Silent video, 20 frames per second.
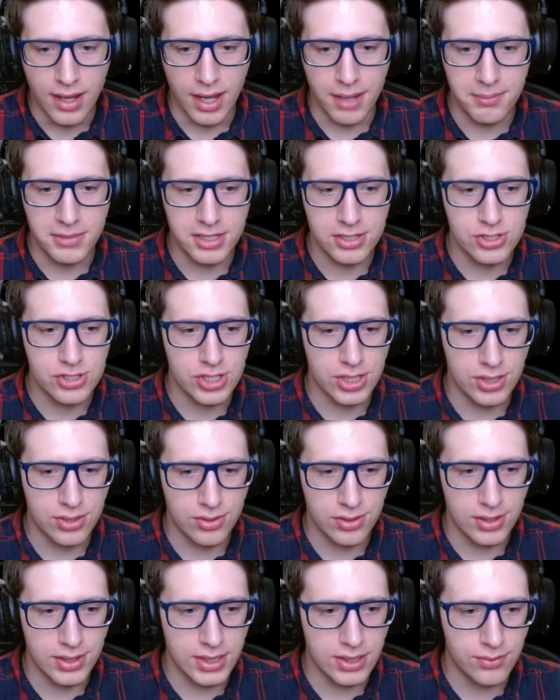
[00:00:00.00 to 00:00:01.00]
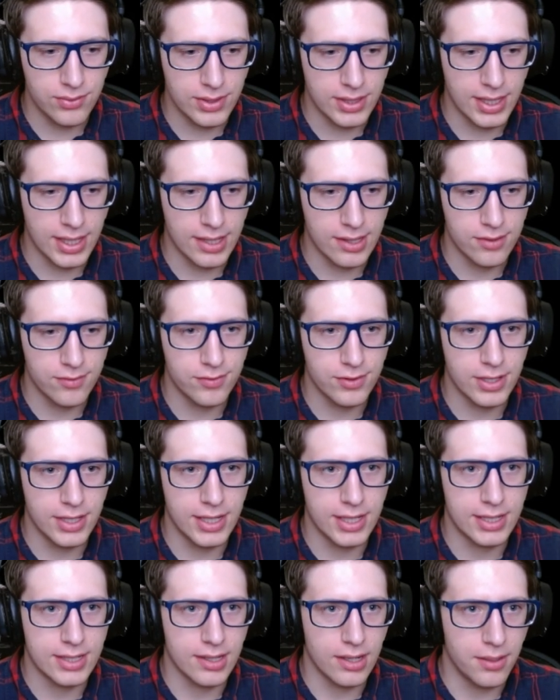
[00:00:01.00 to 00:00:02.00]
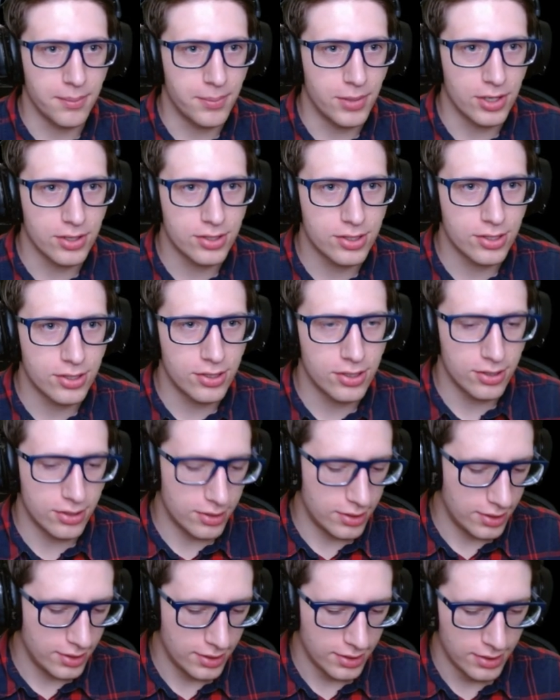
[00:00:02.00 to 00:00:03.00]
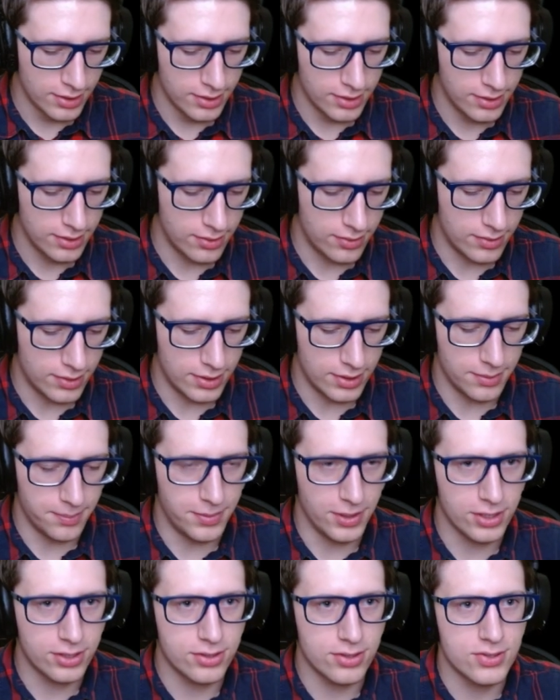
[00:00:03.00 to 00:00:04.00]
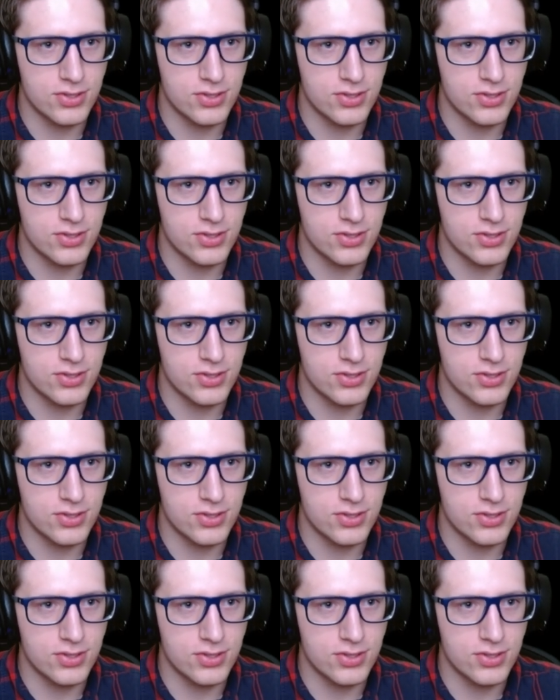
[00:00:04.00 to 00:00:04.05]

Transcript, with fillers: I mean, generally we have like a bunker, or Bunker